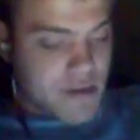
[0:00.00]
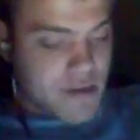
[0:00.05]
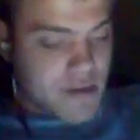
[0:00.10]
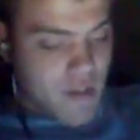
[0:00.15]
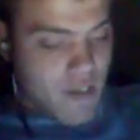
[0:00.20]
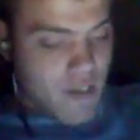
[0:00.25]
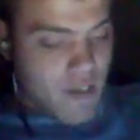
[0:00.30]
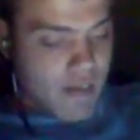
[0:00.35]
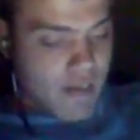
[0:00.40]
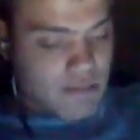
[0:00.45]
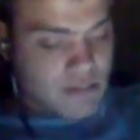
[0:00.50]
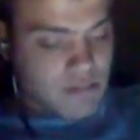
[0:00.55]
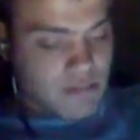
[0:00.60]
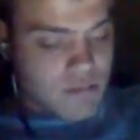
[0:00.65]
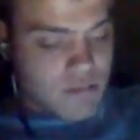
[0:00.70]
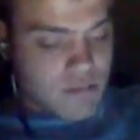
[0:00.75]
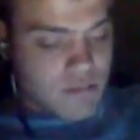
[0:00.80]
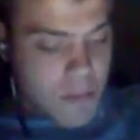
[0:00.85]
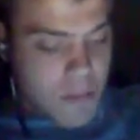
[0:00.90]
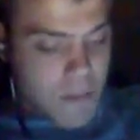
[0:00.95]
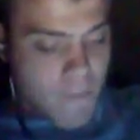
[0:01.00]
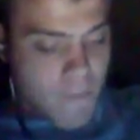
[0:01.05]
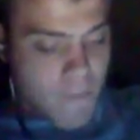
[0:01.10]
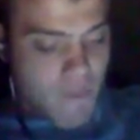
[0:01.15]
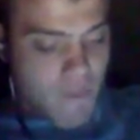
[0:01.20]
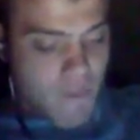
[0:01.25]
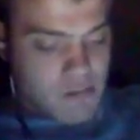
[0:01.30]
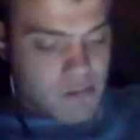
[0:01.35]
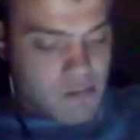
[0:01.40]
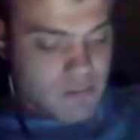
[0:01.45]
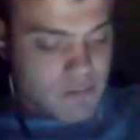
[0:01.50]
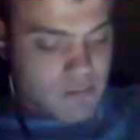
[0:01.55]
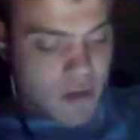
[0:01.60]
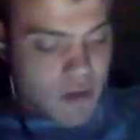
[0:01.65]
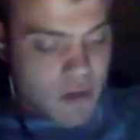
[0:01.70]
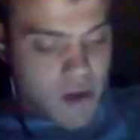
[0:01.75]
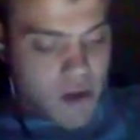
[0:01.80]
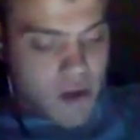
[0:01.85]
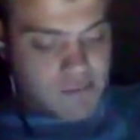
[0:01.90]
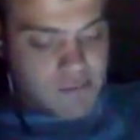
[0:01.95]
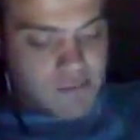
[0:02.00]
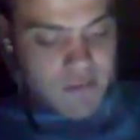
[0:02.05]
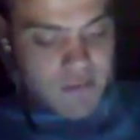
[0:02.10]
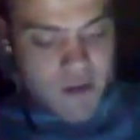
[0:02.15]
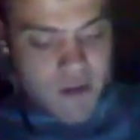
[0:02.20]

I mentioned a while ago at the start of this talk,